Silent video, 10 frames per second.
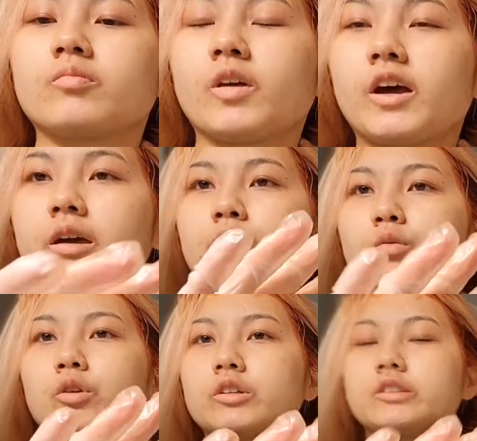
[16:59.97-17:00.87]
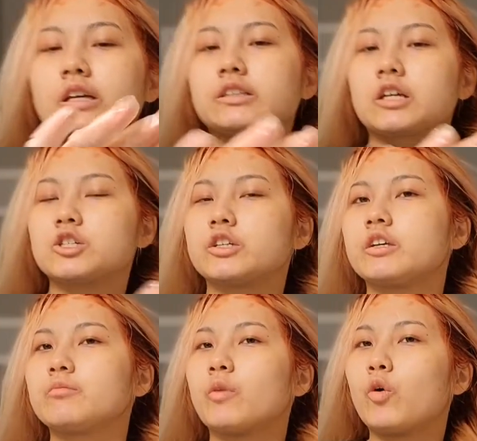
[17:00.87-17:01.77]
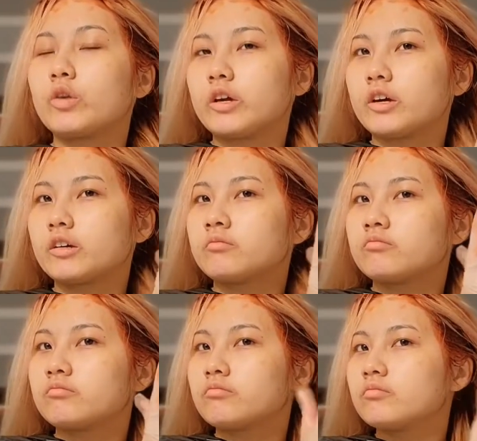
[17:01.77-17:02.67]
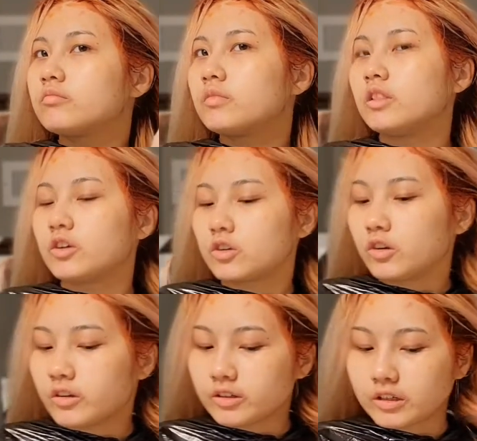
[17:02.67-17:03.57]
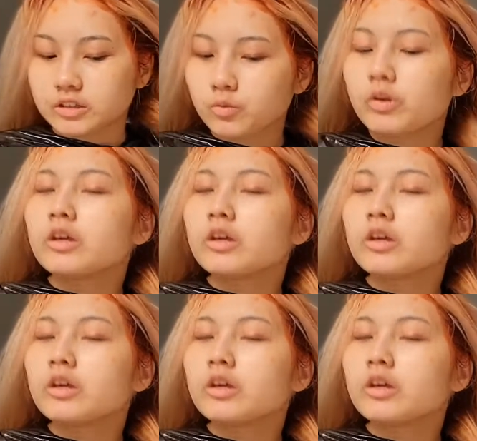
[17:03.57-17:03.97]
I am the worst at sectioning my own hair, literally, because I just want